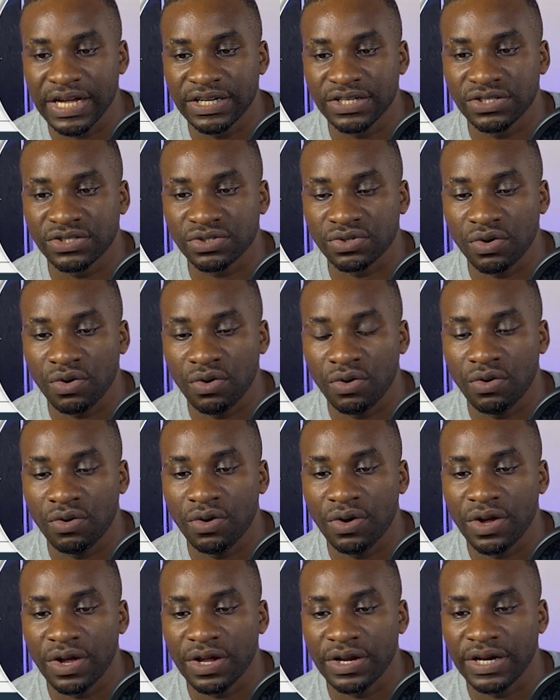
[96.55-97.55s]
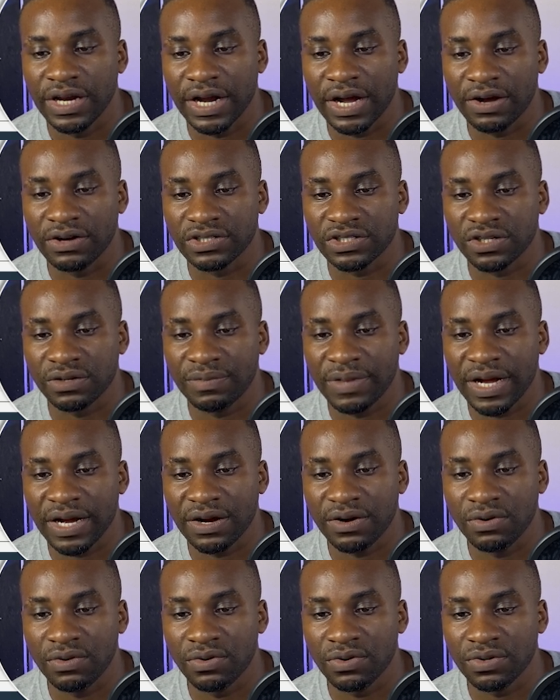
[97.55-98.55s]
So the customer
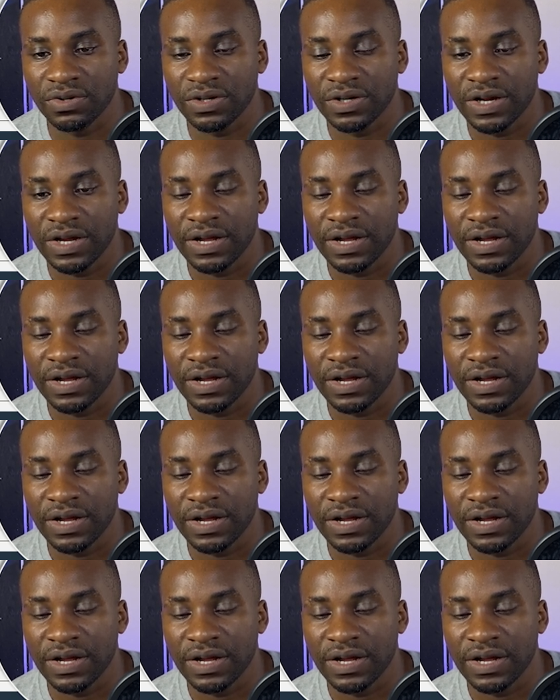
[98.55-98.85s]
code